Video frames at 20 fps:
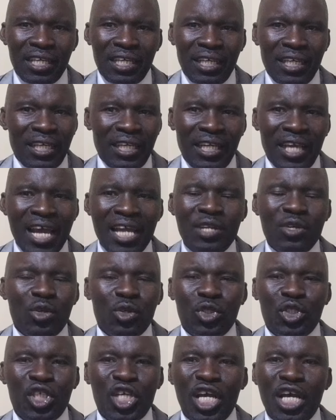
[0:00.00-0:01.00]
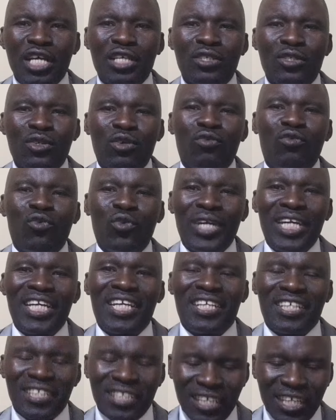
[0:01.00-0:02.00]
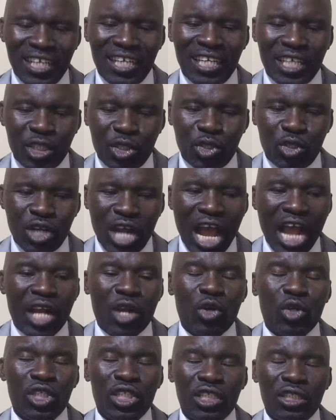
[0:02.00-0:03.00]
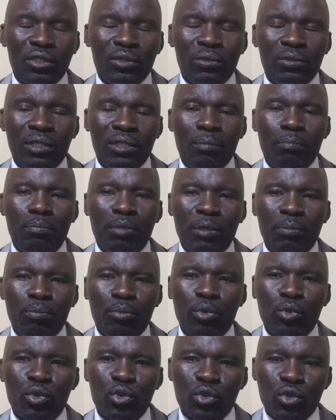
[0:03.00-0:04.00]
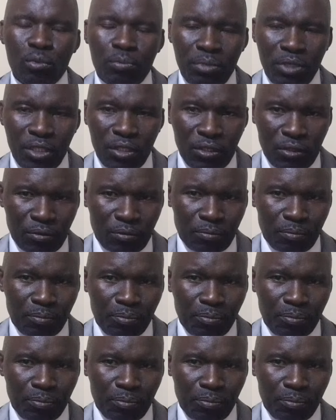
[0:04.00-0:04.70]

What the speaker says: he had no chance of winning the election according to the people's opinion.